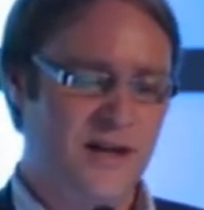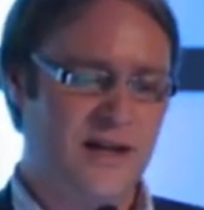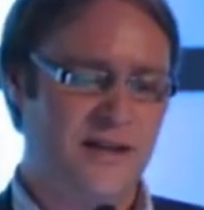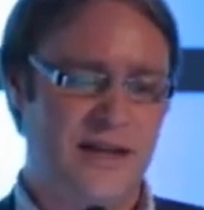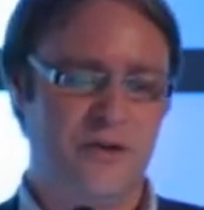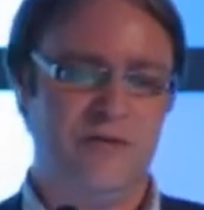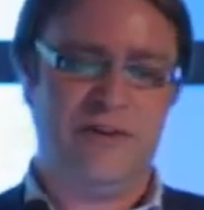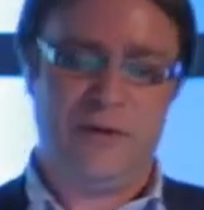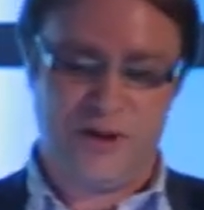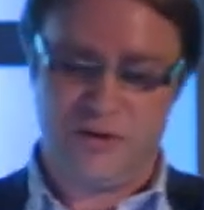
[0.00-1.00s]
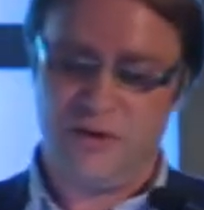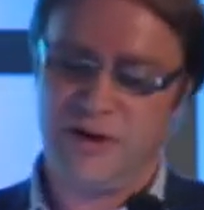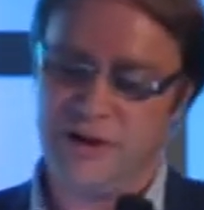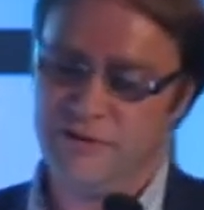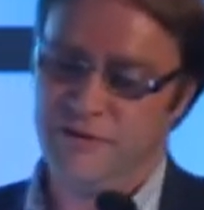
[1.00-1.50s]
They couldn't find what they were
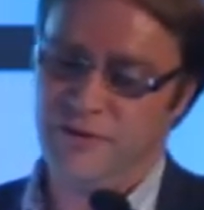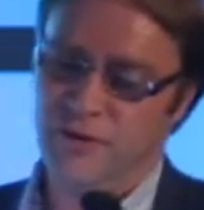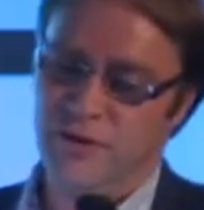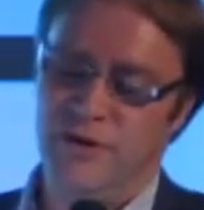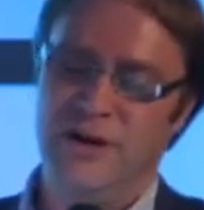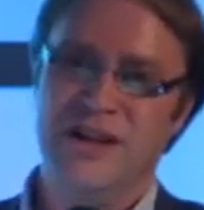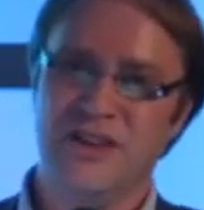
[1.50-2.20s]
looking for,